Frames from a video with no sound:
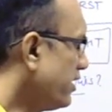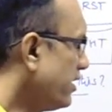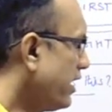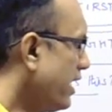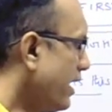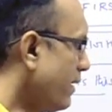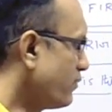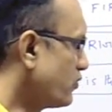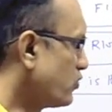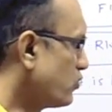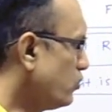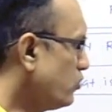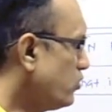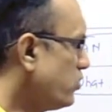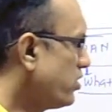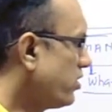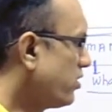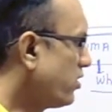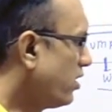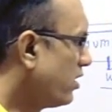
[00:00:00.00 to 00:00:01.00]
in absolute
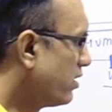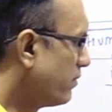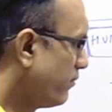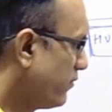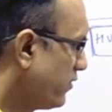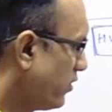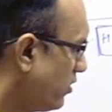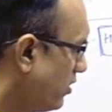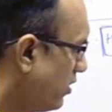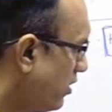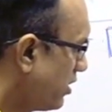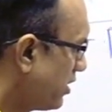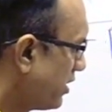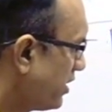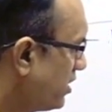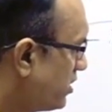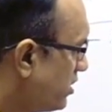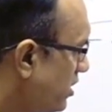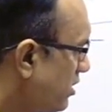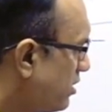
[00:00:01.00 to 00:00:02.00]
term or
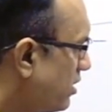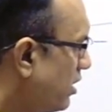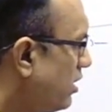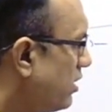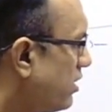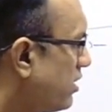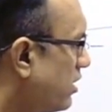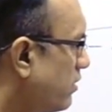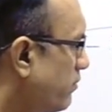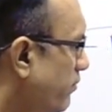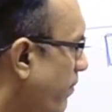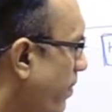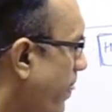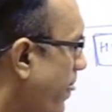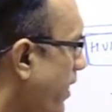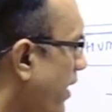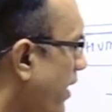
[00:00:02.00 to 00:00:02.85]
ethical term